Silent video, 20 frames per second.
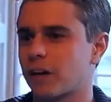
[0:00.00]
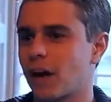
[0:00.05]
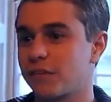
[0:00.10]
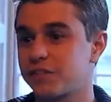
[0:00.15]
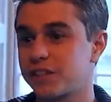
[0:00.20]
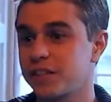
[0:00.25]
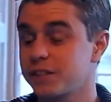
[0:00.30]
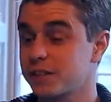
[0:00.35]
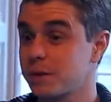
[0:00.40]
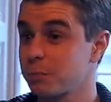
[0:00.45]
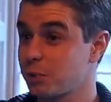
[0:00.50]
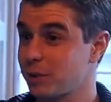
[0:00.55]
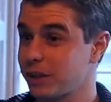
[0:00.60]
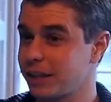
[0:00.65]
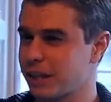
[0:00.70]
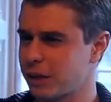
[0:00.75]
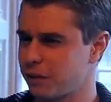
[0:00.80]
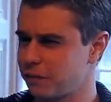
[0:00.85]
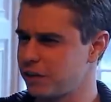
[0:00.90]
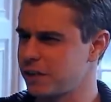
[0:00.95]
I've seen some pretty
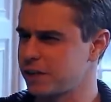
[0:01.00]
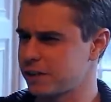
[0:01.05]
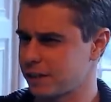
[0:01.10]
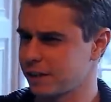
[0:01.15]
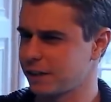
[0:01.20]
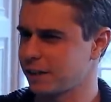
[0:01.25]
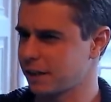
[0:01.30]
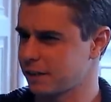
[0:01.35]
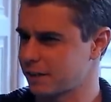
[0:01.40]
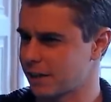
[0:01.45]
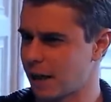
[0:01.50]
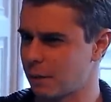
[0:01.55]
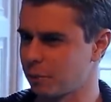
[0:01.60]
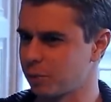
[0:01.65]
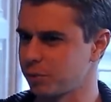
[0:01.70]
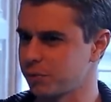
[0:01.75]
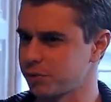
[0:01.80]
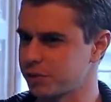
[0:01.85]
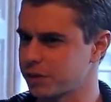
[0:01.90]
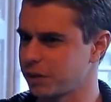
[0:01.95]
convincing
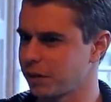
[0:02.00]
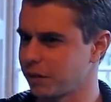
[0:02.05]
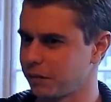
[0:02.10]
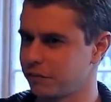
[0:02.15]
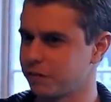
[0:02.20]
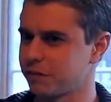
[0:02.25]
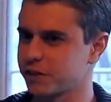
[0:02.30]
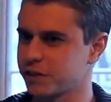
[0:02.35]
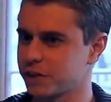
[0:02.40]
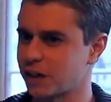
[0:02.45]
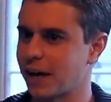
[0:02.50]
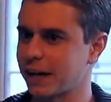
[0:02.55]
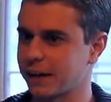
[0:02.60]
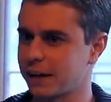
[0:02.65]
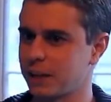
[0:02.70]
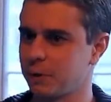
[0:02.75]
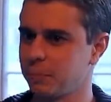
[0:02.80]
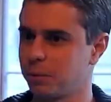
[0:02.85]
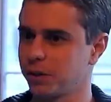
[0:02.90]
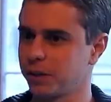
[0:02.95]
examples of
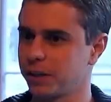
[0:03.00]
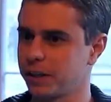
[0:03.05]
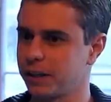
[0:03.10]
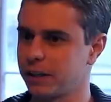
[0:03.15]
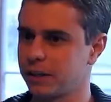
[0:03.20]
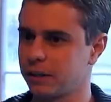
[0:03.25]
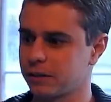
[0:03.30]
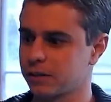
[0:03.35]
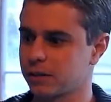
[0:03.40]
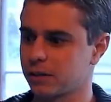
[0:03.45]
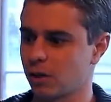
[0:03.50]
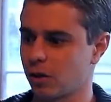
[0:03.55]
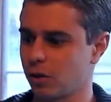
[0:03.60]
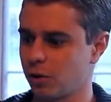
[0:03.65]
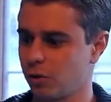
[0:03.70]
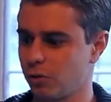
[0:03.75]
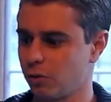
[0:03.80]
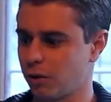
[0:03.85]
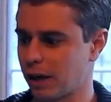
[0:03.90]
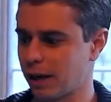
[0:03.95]
psychic ability.
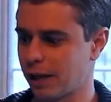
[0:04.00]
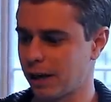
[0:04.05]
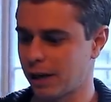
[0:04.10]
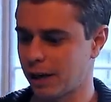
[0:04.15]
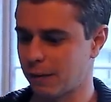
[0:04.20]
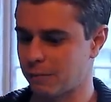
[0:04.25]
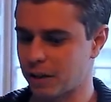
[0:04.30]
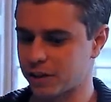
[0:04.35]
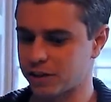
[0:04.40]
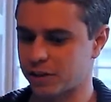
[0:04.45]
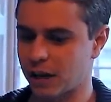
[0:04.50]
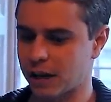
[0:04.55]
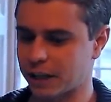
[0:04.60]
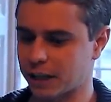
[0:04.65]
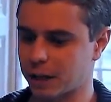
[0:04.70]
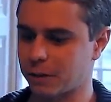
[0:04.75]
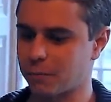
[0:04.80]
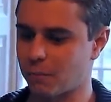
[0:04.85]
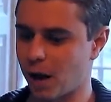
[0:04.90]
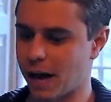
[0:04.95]
So a
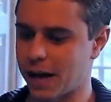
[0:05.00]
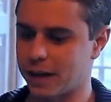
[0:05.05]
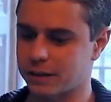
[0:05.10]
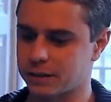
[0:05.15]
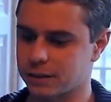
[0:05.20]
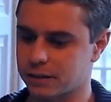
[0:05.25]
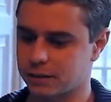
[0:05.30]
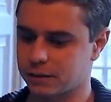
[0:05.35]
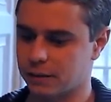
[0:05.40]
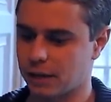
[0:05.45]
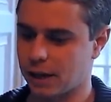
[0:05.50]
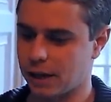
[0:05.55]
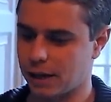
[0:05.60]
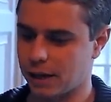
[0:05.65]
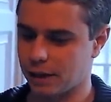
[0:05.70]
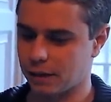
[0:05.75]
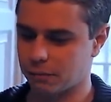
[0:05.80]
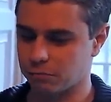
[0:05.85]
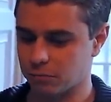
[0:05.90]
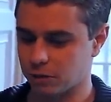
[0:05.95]
psychic might
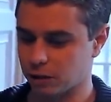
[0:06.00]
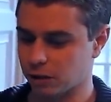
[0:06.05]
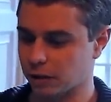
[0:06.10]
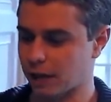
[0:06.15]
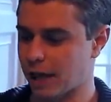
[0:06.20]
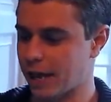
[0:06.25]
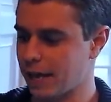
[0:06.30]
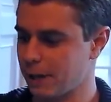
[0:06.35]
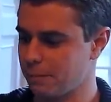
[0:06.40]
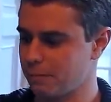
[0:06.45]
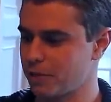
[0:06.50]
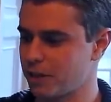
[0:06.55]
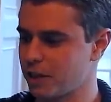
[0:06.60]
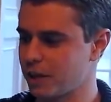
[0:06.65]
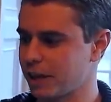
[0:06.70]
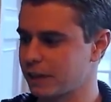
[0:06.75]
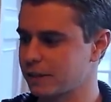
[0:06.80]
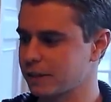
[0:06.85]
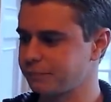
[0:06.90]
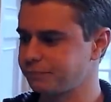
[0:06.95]
claim
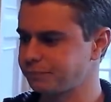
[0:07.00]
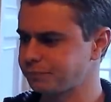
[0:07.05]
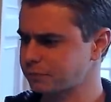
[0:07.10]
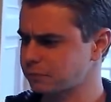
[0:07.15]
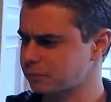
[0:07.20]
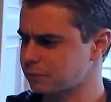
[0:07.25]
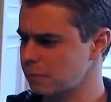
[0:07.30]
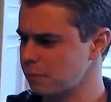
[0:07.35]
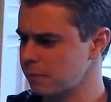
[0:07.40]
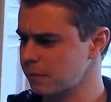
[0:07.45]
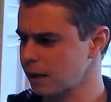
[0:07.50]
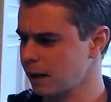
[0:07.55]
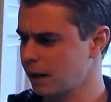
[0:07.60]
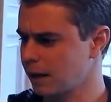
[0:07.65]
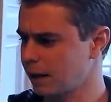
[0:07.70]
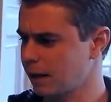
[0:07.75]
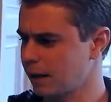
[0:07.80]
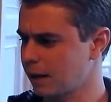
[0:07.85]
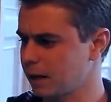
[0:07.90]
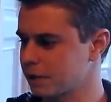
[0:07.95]
that
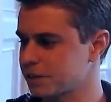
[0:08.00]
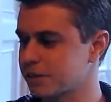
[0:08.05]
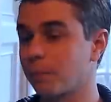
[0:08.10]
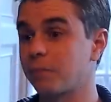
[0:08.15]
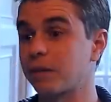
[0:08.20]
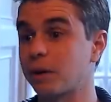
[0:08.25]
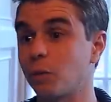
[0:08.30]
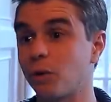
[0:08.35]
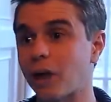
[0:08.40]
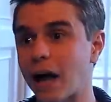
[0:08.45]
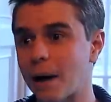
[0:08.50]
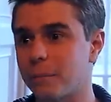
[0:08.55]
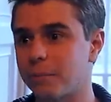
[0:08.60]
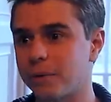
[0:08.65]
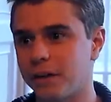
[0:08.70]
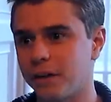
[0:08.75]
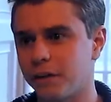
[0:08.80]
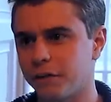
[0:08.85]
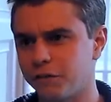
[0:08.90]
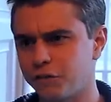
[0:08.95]
something will
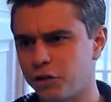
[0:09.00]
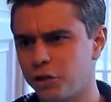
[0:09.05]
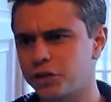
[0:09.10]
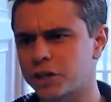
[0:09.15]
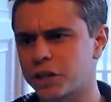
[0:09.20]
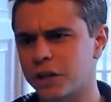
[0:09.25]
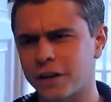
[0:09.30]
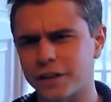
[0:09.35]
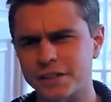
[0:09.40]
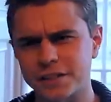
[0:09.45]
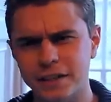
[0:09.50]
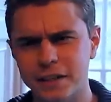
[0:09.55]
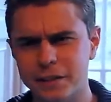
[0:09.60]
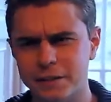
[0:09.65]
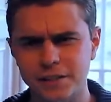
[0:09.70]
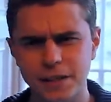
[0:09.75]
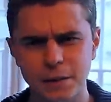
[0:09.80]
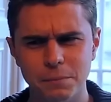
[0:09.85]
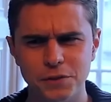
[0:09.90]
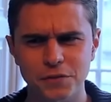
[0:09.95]
happen in the future, and it
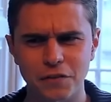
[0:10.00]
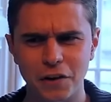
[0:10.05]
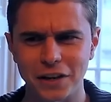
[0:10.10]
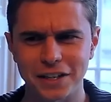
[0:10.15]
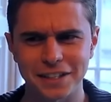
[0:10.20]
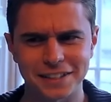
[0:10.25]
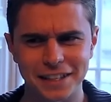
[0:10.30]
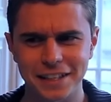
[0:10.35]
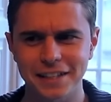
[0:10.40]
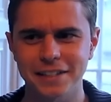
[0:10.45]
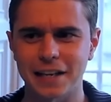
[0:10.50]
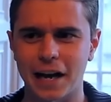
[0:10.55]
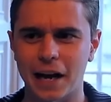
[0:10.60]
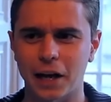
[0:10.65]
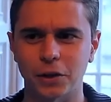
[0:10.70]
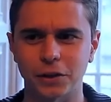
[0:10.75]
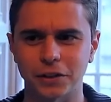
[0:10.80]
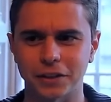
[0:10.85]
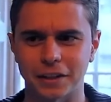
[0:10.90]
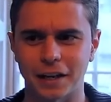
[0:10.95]
seems very
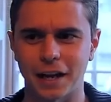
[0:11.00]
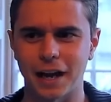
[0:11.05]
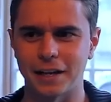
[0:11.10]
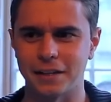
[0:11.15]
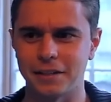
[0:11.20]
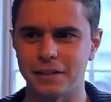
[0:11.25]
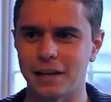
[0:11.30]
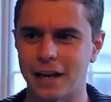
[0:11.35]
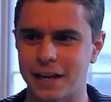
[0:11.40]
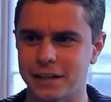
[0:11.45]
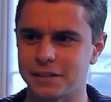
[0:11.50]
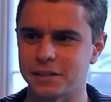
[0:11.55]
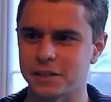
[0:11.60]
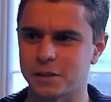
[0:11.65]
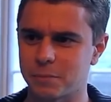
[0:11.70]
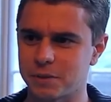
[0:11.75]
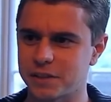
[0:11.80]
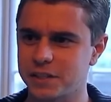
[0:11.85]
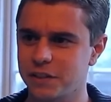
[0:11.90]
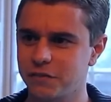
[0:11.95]
detailed and
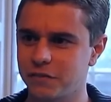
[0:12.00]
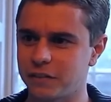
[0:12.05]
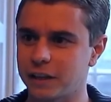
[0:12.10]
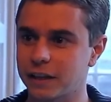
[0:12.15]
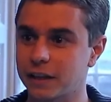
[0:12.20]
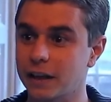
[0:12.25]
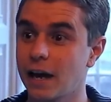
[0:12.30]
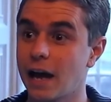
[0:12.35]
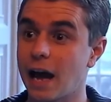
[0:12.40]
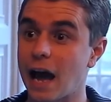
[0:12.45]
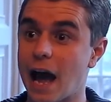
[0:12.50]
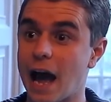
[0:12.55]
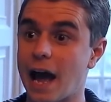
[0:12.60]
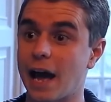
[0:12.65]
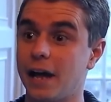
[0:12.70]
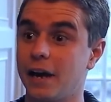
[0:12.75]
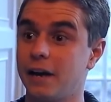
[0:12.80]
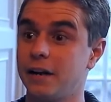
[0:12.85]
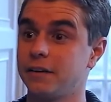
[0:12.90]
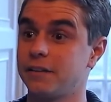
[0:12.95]
specific.
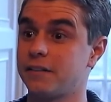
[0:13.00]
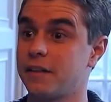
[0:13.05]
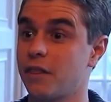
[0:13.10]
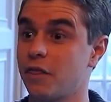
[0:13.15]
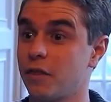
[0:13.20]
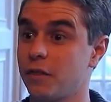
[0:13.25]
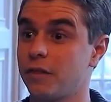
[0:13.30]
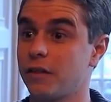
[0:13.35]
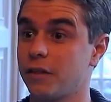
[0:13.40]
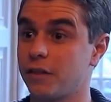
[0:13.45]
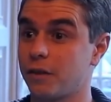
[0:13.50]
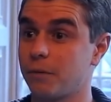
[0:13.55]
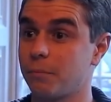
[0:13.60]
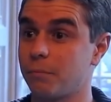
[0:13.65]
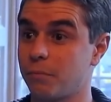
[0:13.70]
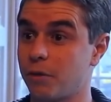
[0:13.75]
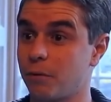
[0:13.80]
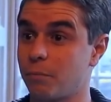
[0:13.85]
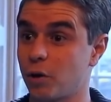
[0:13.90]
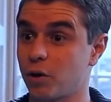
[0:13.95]
And then
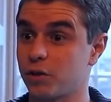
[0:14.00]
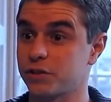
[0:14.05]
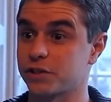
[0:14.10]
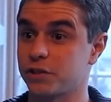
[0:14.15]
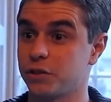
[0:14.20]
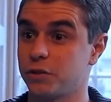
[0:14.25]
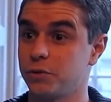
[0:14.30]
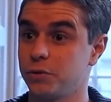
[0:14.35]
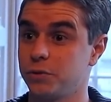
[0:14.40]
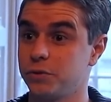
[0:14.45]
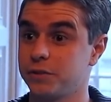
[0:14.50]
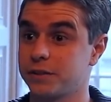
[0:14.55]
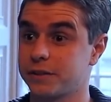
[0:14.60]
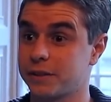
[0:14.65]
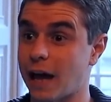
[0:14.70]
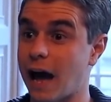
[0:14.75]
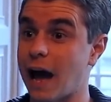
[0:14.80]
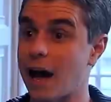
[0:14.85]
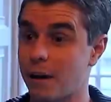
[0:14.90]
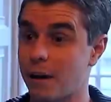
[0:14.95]
the person who's
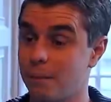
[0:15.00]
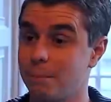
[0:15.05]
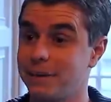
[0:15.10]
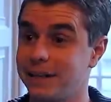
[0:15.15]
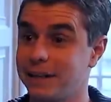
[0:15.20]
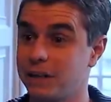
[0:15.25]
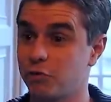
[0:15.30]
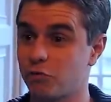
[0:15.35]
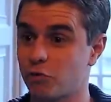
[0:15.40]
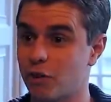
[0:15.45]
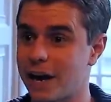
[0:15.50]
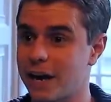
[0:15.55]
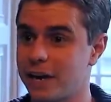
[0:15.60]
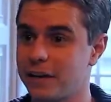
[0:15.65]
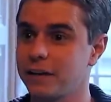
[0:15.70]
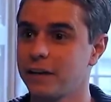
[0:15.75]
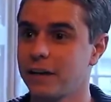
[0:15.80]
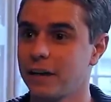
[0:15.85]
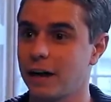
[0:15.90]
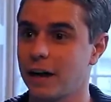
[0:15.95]
being
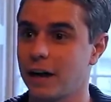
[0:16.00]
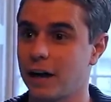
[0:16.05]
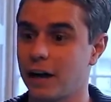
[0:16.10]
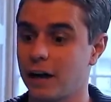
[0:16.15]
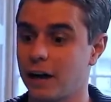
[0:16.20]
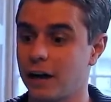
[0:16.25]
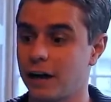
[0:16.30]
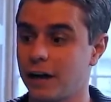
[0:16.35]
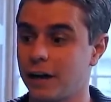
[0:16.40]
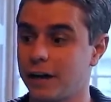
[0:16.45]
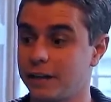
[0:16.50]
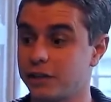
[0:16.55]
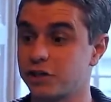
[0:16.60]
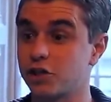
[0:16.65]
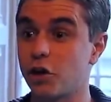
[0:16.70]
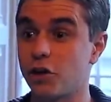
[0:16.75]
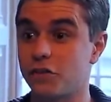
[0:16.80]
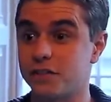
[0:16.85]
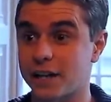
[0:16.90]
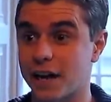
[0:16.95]
read, it
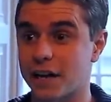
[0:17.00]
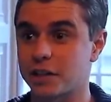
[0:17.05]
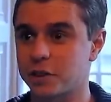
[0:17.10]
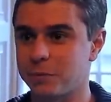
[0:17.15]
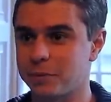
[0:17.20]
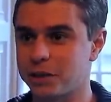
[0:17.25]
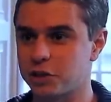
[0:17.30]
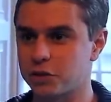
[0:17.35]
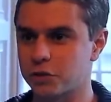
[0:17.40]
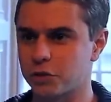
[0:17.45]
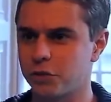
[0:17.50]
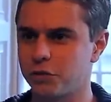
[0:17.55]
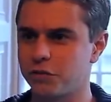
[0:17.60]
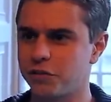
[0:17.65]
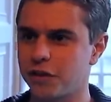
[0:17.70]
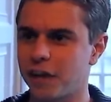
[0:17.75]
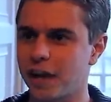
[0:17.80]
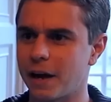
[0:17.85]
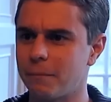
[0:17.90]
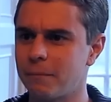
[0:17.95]
turns out to be true
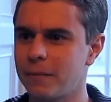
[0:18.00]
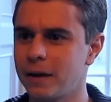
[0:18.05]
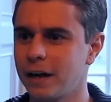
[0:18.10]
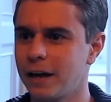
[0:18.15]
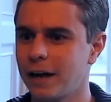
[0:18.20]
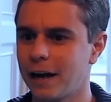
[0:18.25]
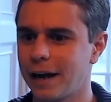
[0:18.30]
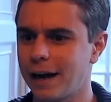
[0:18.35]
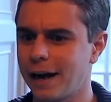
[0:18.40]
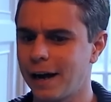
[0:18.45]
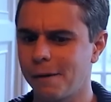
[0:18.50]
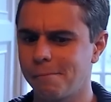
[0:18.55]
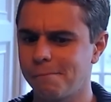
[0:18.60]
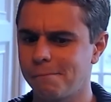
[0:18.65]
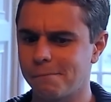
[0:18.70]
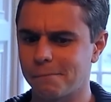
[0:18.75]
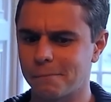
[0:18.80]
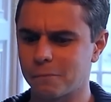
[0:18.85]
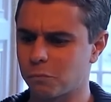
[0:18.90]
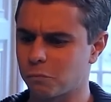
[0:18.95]
for them.
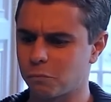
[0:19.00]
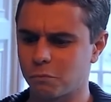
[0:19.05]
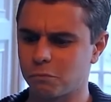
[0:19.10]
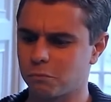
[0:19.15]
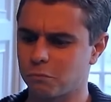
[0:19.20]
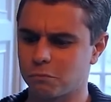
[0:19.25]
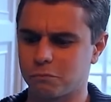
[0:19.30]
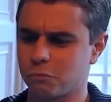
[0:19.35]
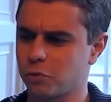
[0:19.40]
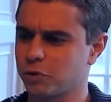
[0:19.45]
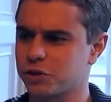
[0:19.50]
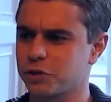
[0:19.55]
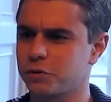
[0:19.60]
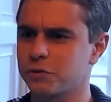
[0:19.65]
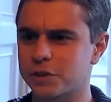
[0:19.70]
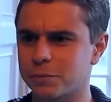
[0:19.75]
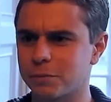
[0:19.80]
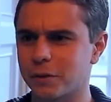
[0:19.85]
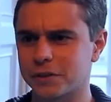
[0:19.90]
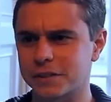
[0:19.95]
What's your
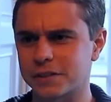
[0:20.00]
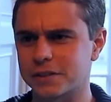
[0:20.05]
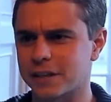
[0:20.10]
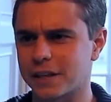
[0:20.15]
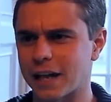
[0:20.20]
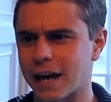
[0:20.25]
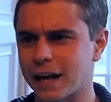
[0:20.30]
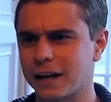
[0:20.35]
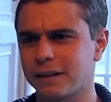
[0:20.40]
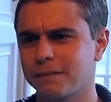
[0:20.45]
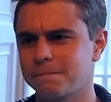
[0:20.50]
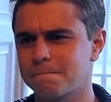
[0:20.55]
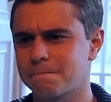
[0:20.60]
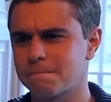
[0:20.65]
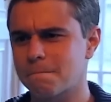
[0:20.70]
response to that?